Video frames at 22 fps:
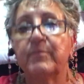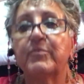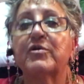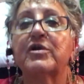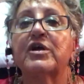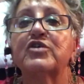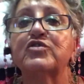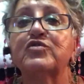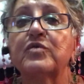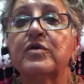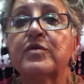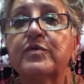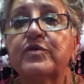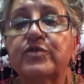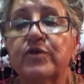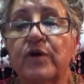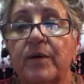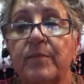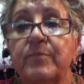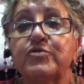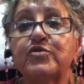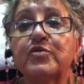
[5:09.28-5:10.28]
But
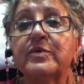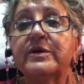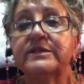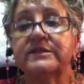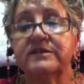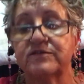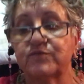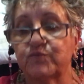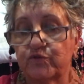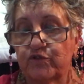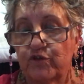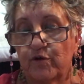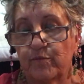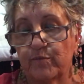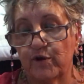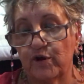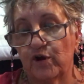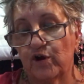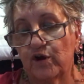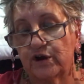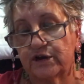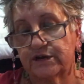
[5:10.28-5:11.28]
I'm doing this without
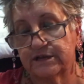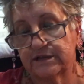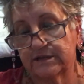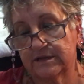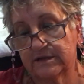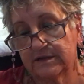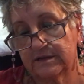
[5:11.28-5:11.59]
my heart.